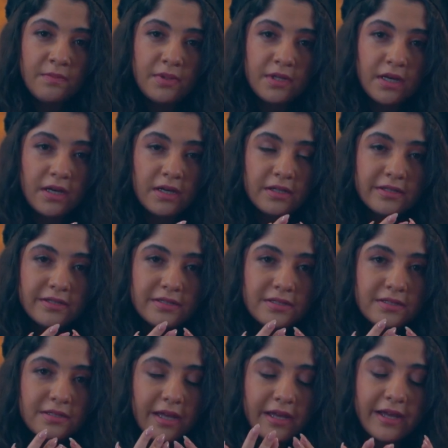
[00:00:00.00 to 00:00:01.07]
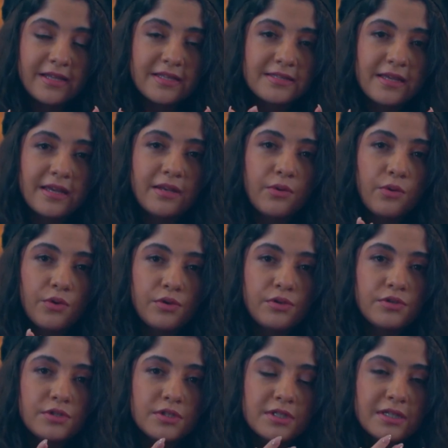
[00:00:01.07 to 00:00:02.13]
because like I said,
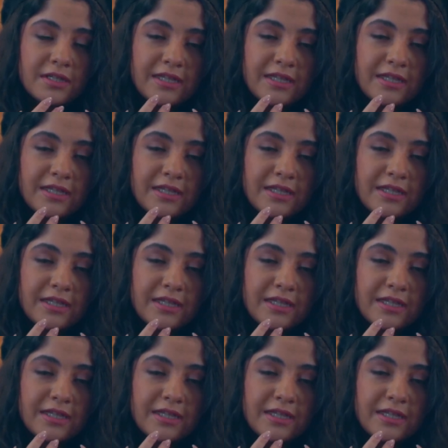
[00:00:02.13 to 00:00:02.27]
oils